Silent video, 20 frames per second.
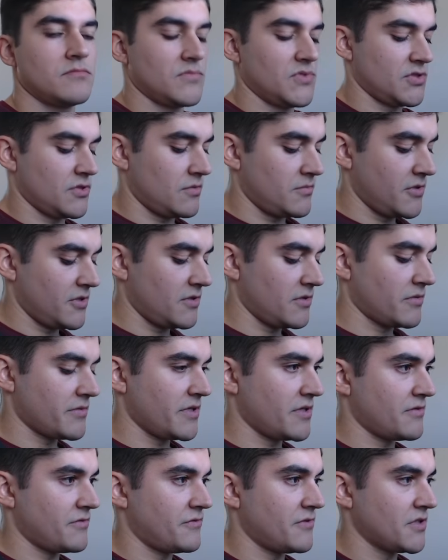So I'm going to
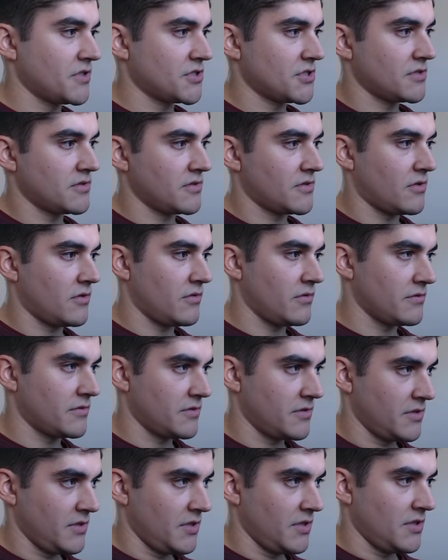create a function called
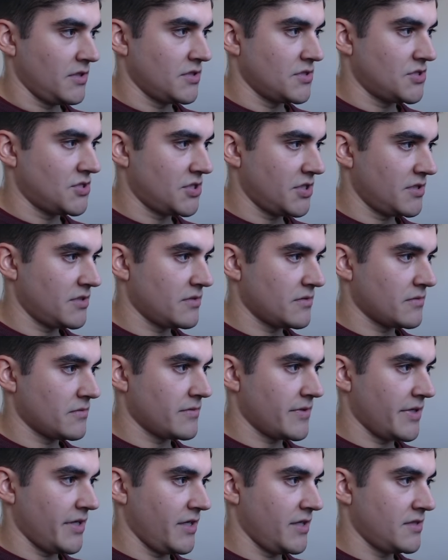
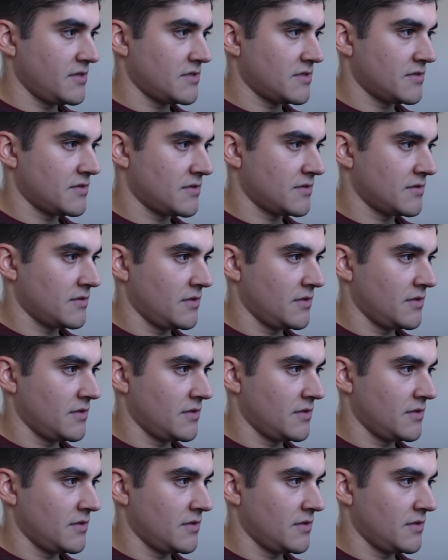generate